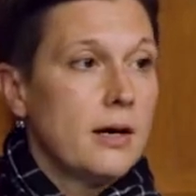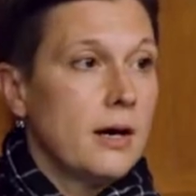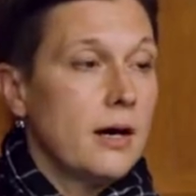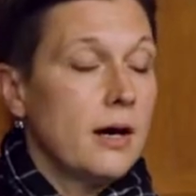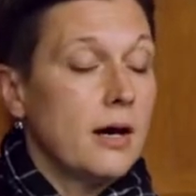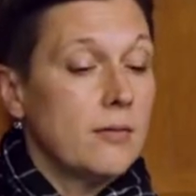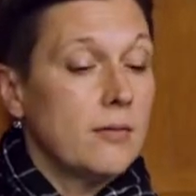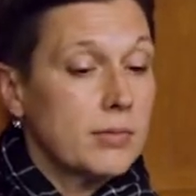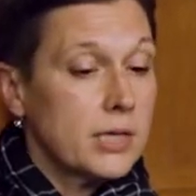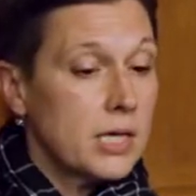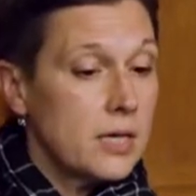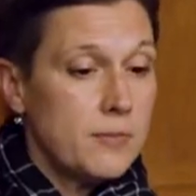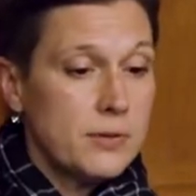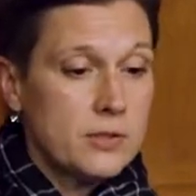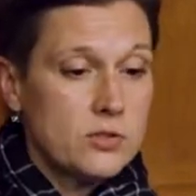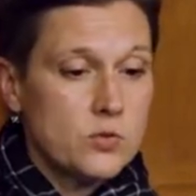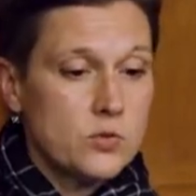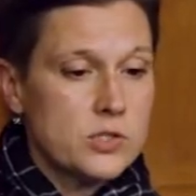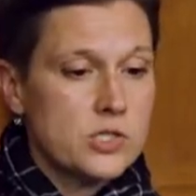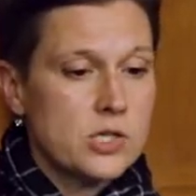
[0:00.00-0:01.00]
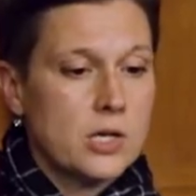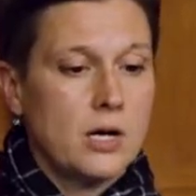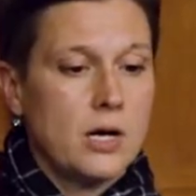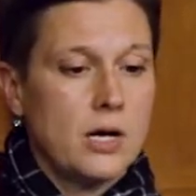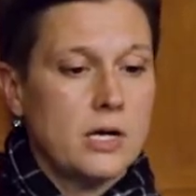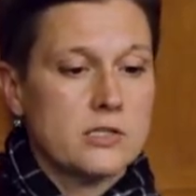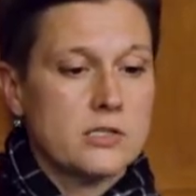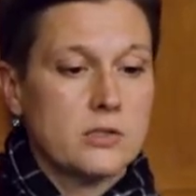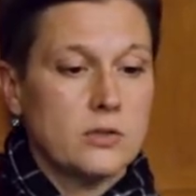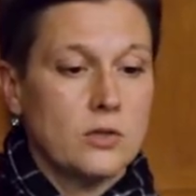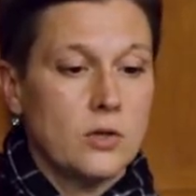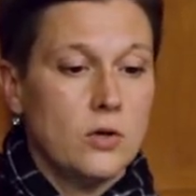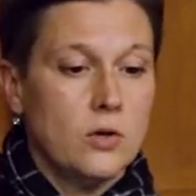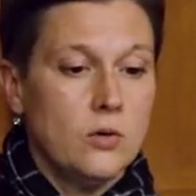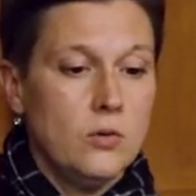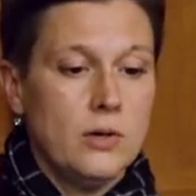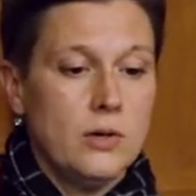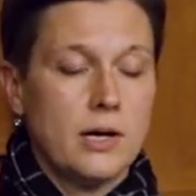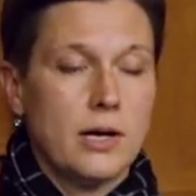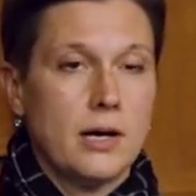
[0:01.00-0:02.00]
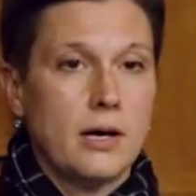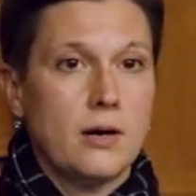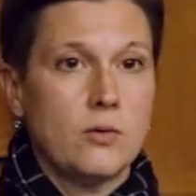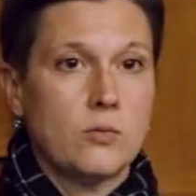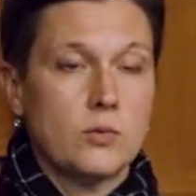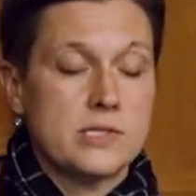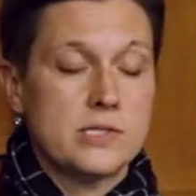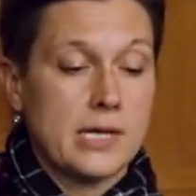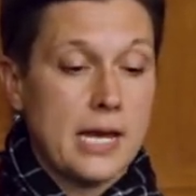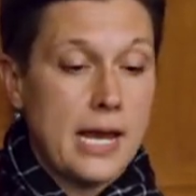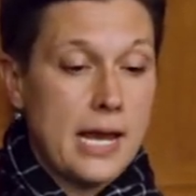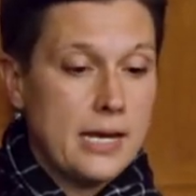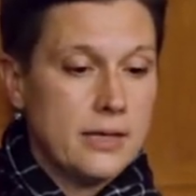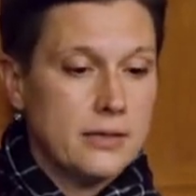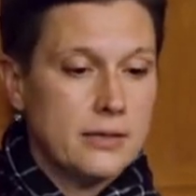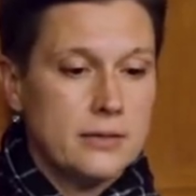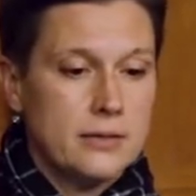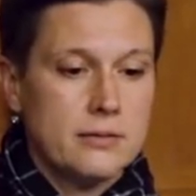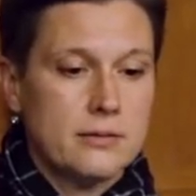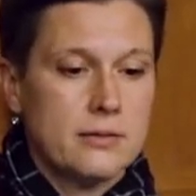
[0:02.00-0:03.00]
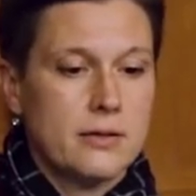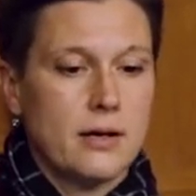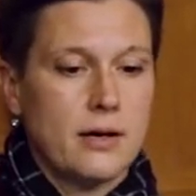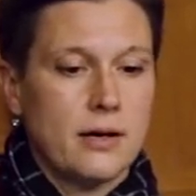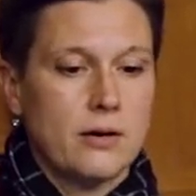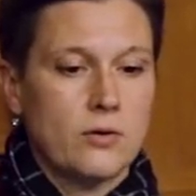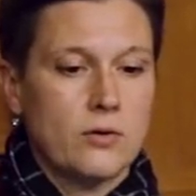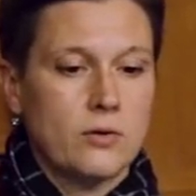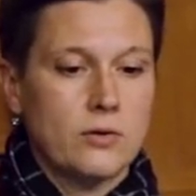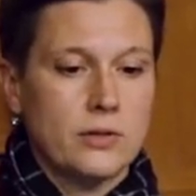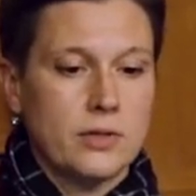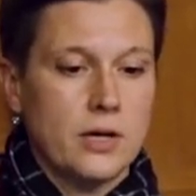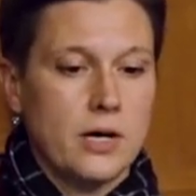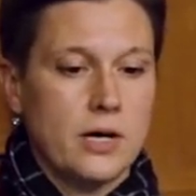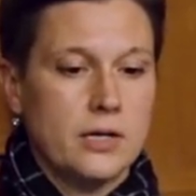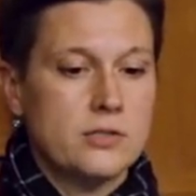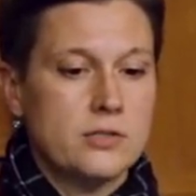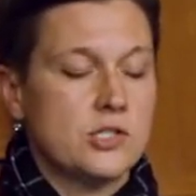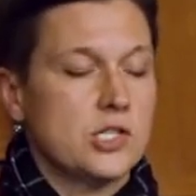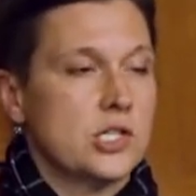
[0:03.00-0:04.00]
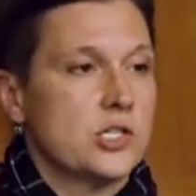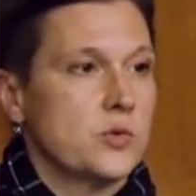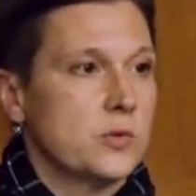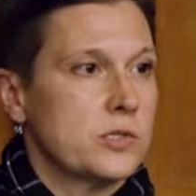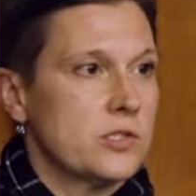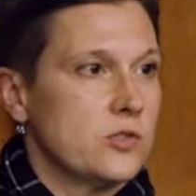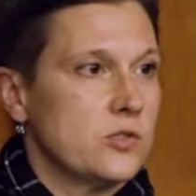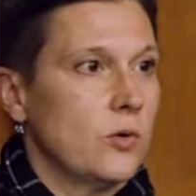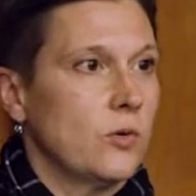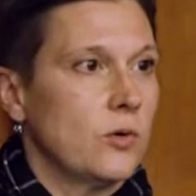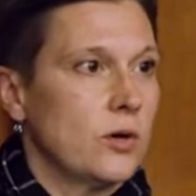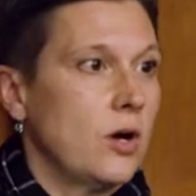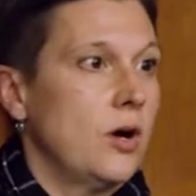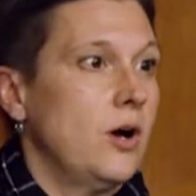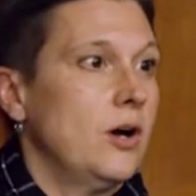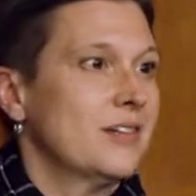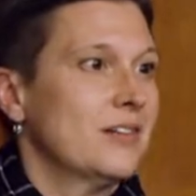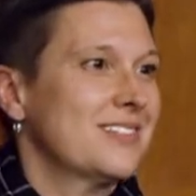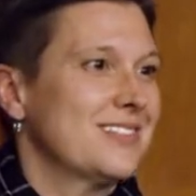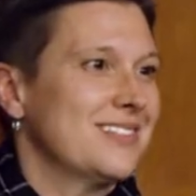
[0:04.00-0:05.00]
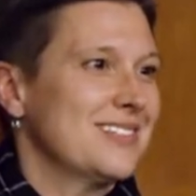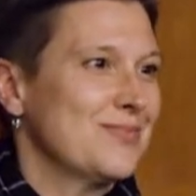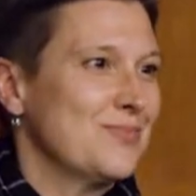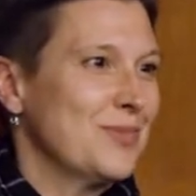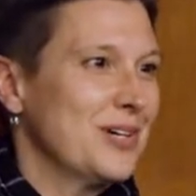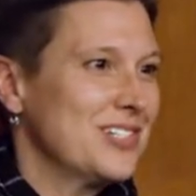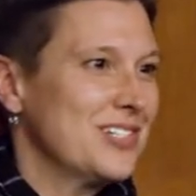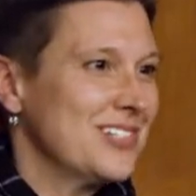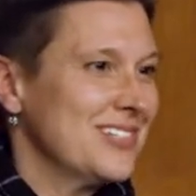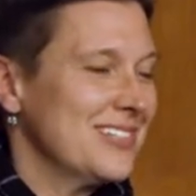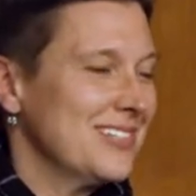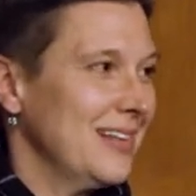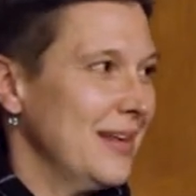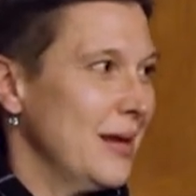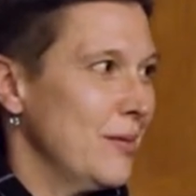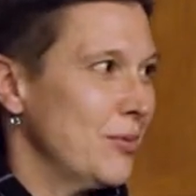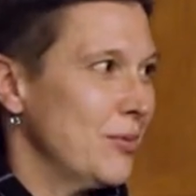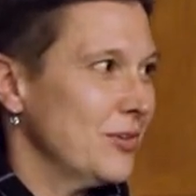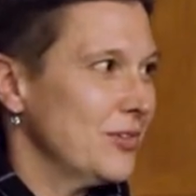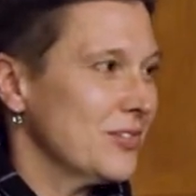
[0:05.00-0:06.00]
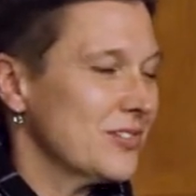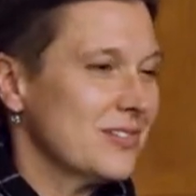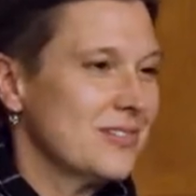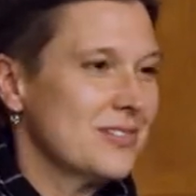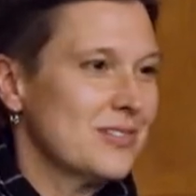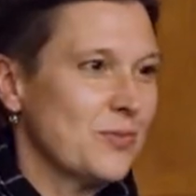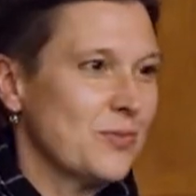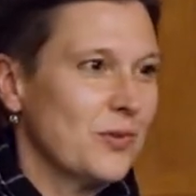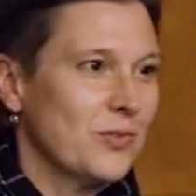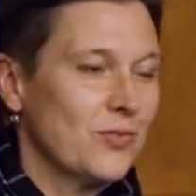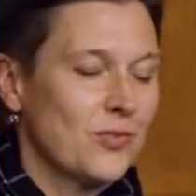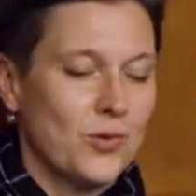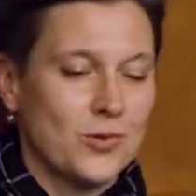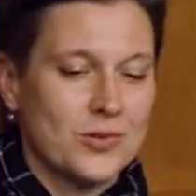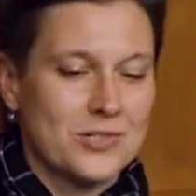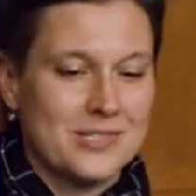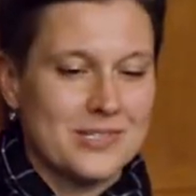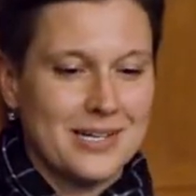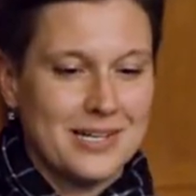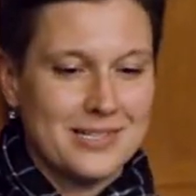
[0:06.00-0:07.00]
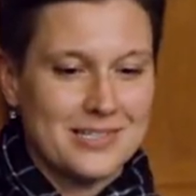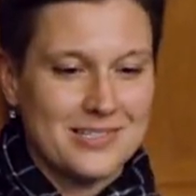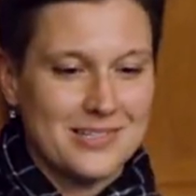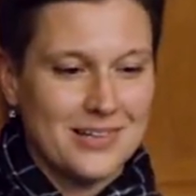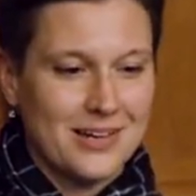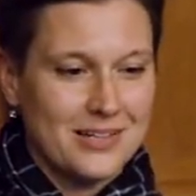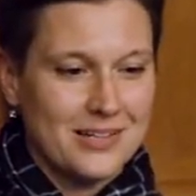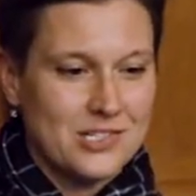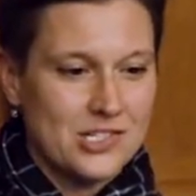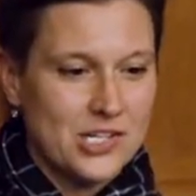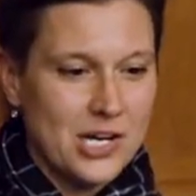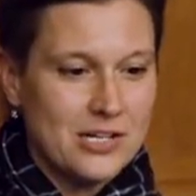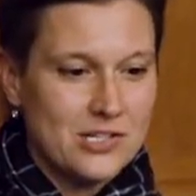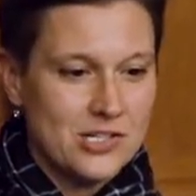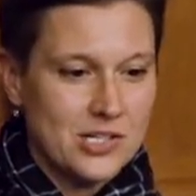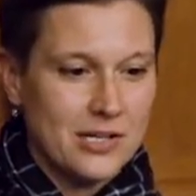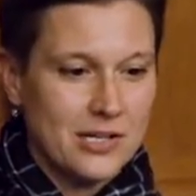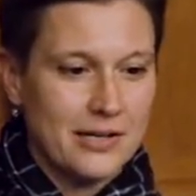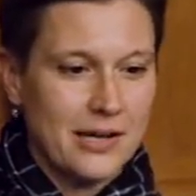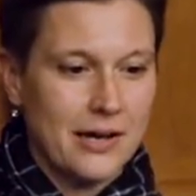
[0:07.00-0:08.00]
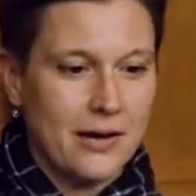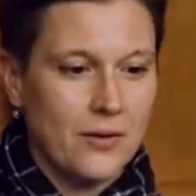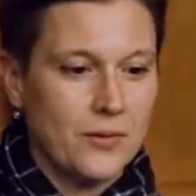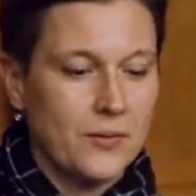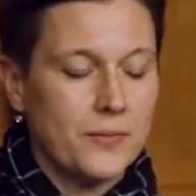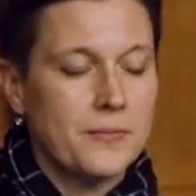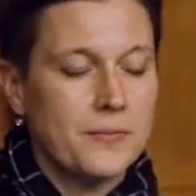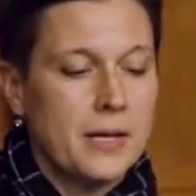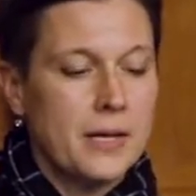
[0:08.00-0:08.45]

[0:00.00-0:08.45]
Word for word: Um, keeping tuition costs low uh, was aided uh, early on. Jesuits don't cost as much as laypersons, but of course that's uh, changing now.